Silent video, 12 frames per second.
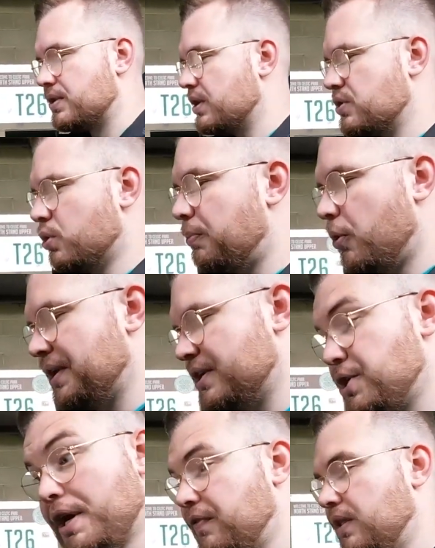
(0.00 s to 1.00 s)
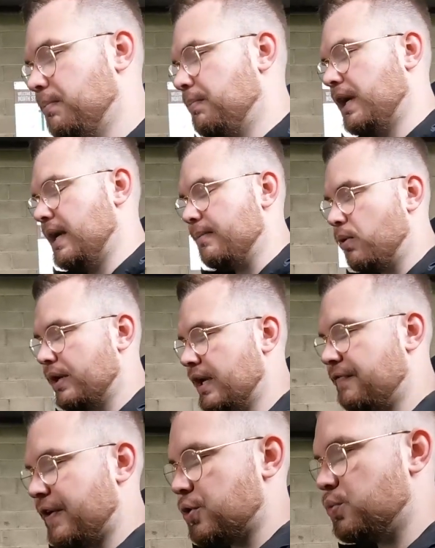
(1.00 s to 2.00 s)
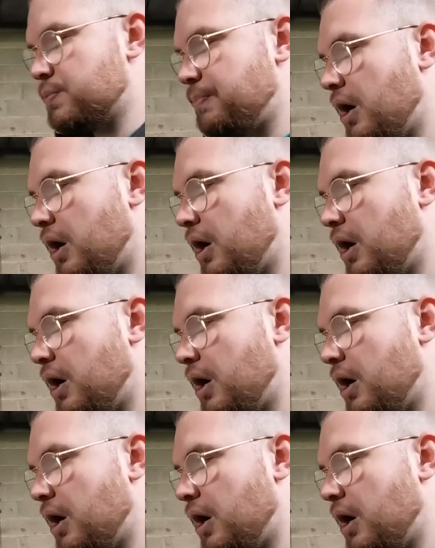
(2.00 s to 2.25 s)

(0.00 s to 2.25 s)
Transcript: There's no point in shifting blame on the officials.